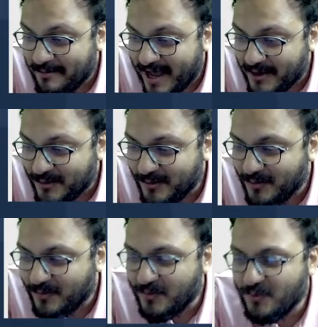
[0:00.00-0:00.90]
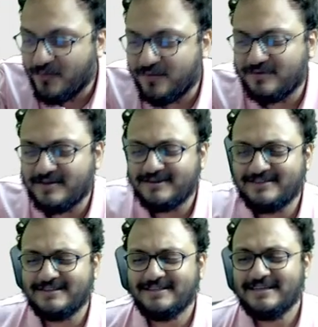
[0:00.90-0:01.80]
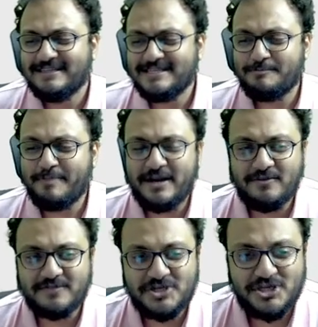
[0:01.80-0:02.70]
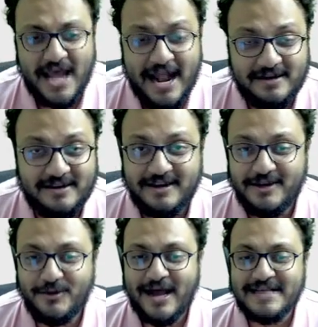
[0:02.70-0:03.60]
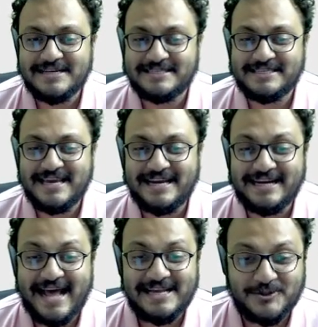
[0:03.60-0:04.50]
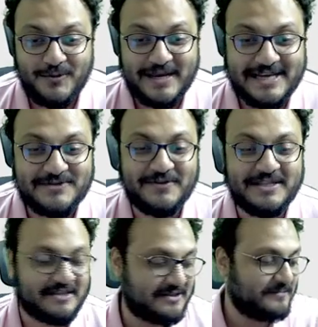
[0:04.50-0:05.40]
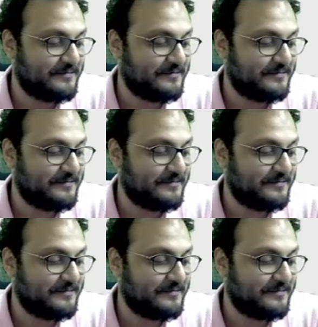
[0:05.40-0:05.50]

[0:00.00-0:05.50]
Maru, oof. The speed of the chat. You guys are seeing it as quick as Vidit.